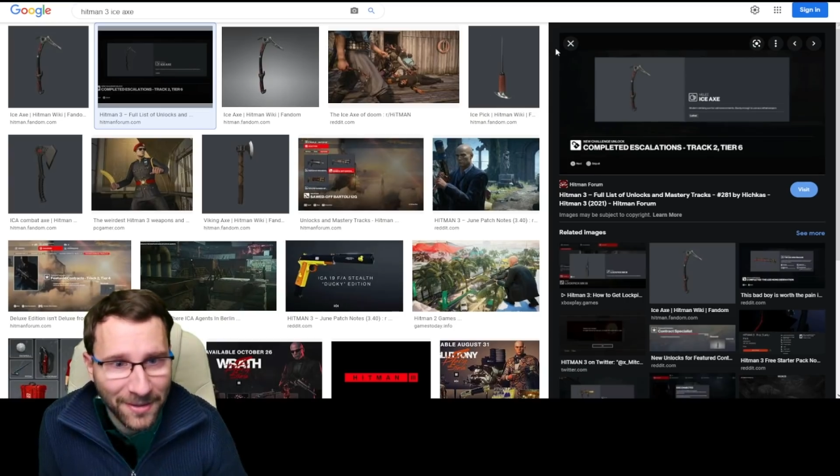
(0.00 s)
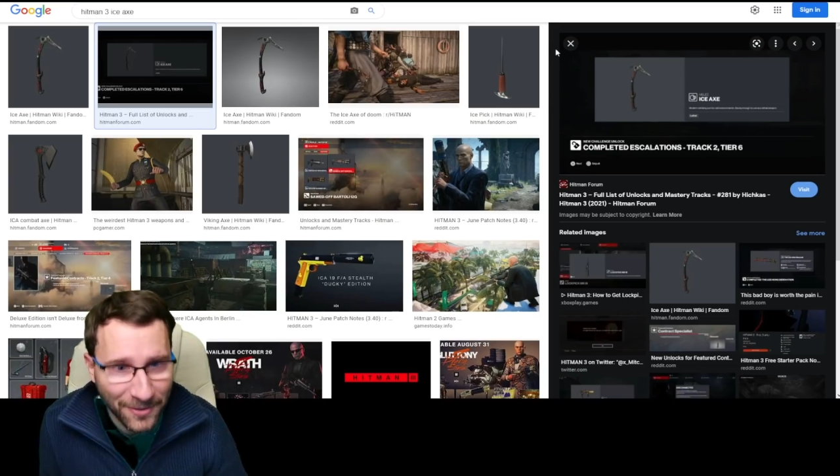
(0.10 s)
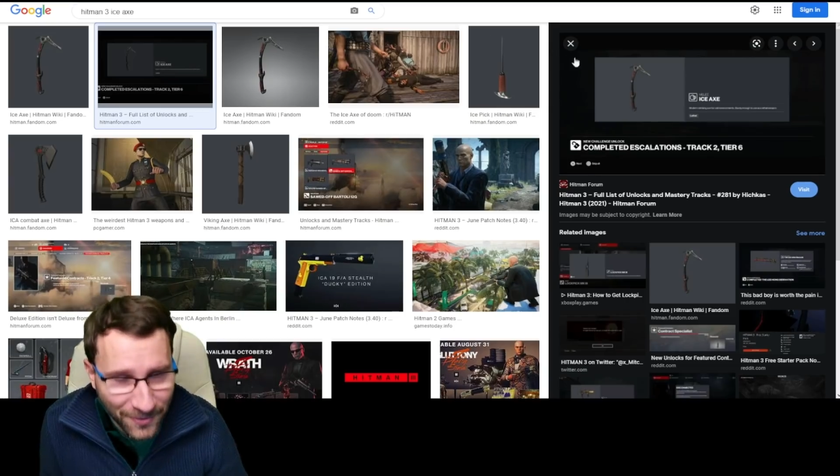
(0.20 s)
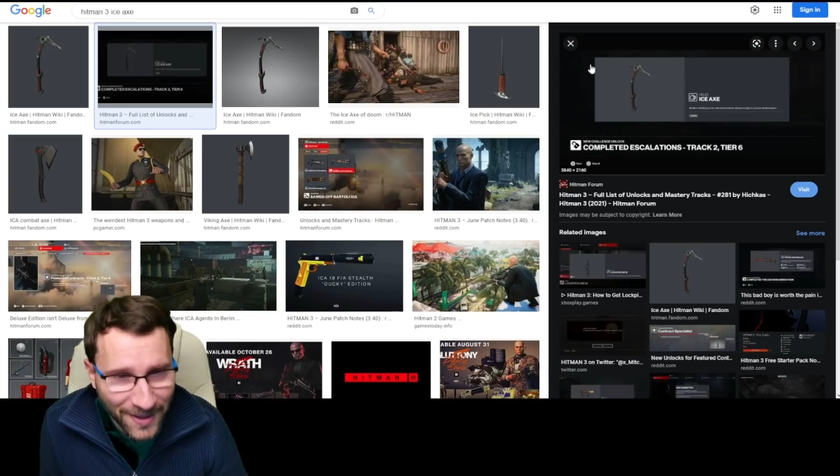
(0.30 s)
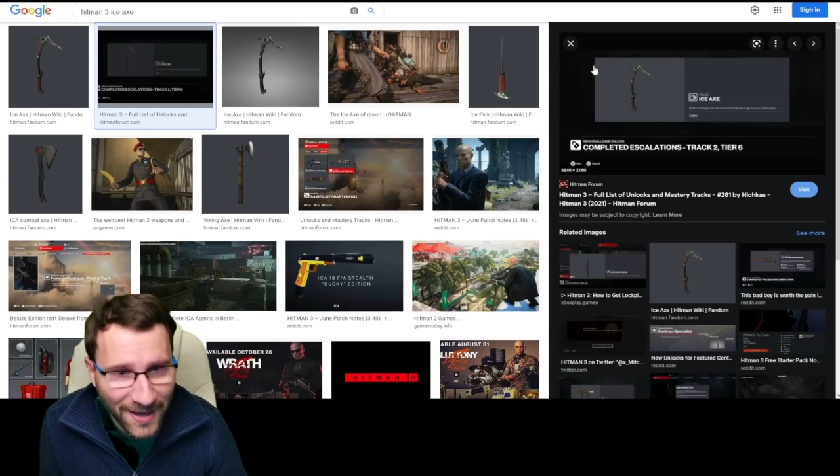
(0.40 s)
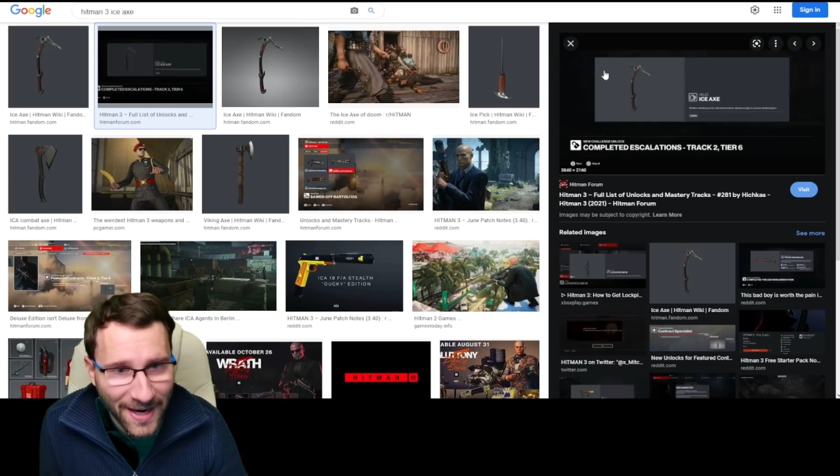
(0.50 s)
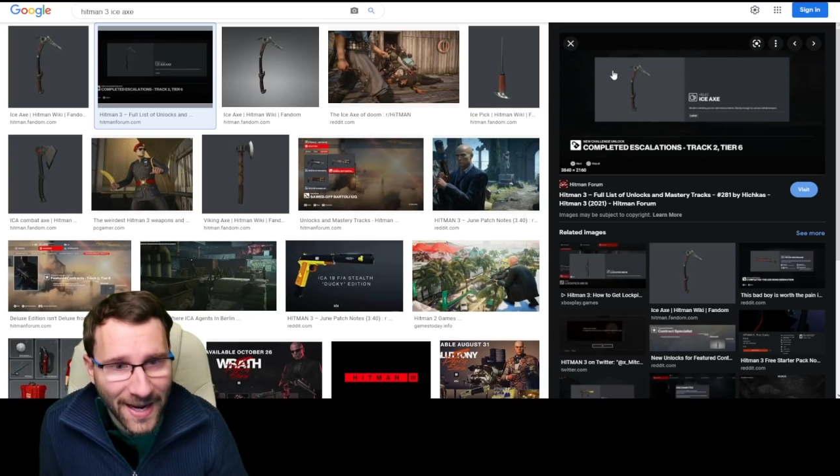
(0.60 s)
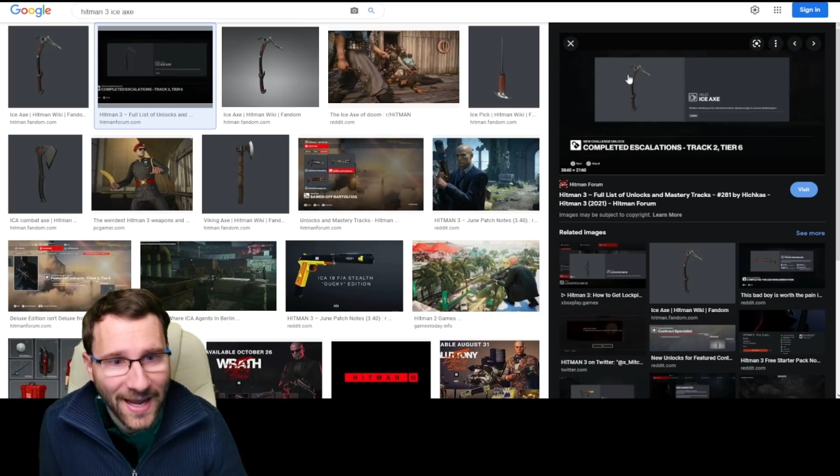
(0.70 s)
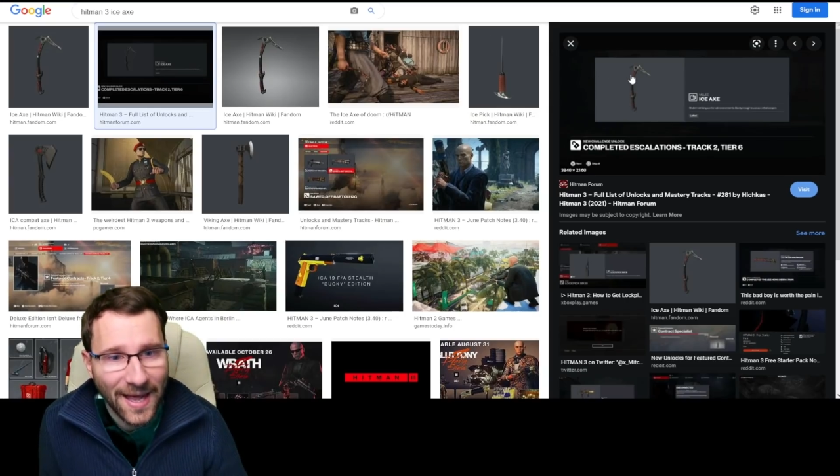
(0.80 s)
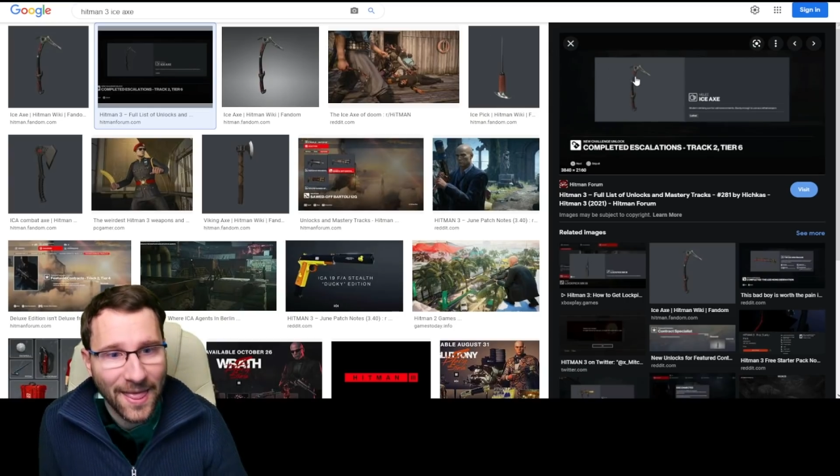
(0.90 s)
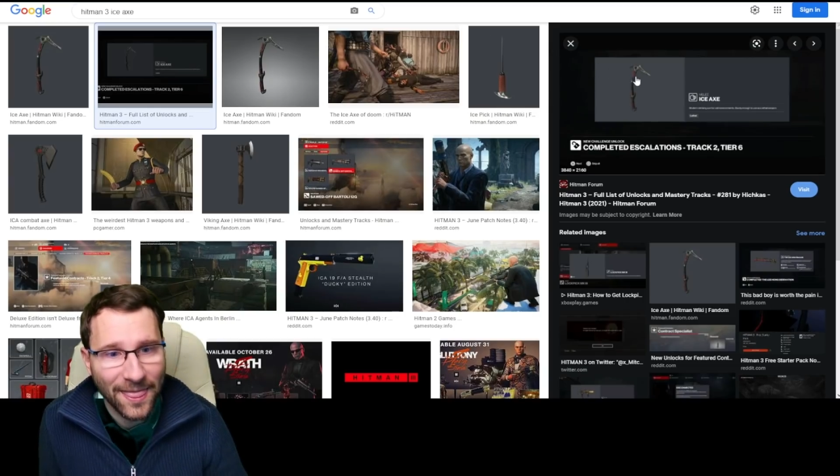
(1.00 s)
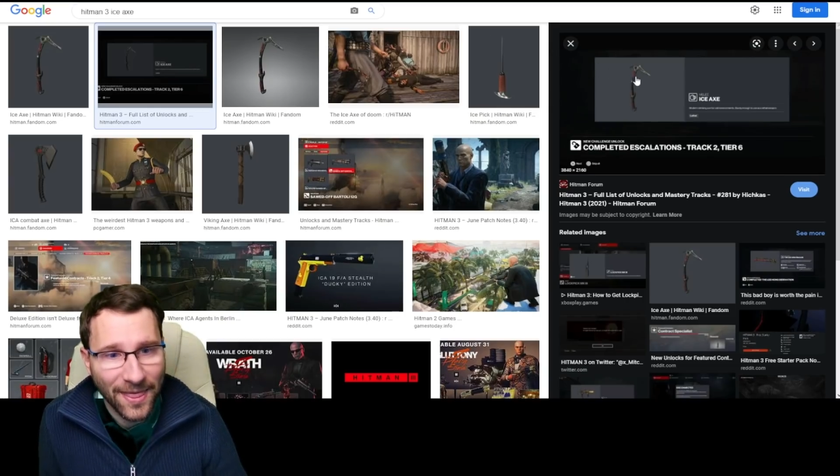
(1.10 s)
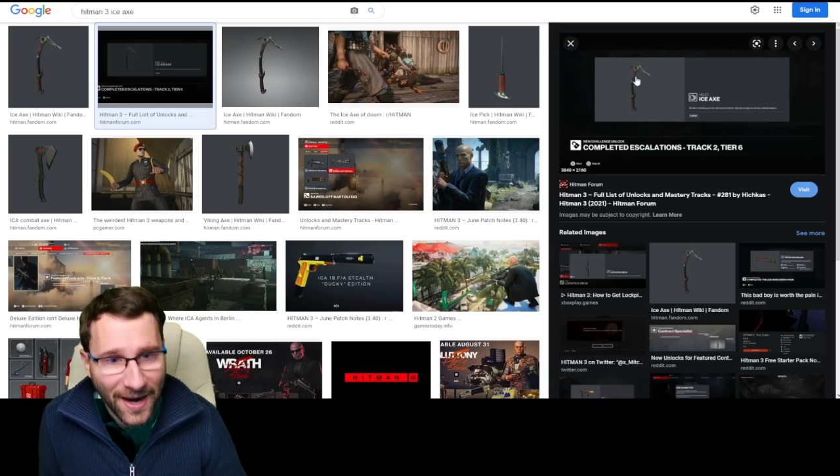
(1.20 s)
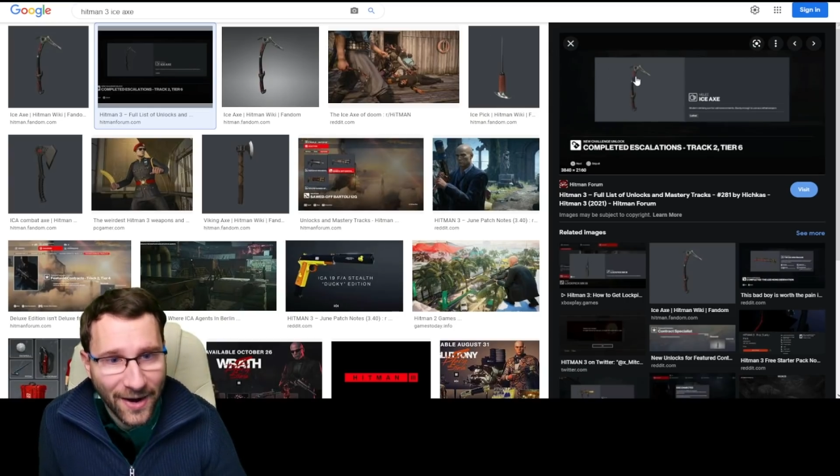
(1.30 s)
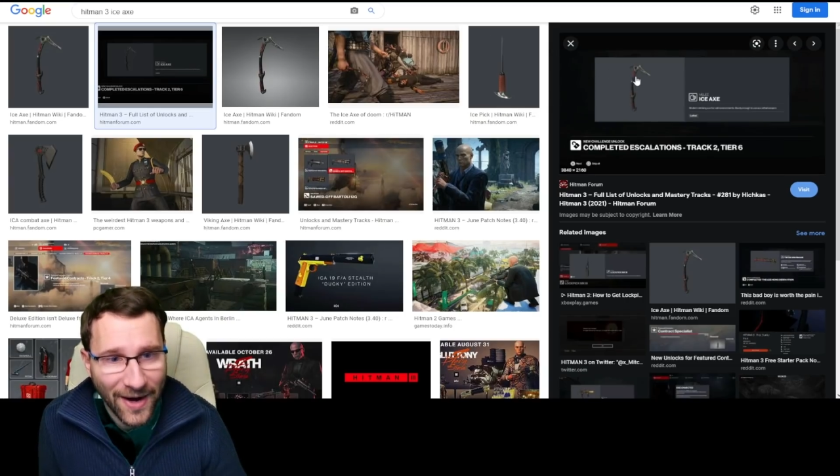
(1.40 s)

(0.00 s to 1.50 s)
3 there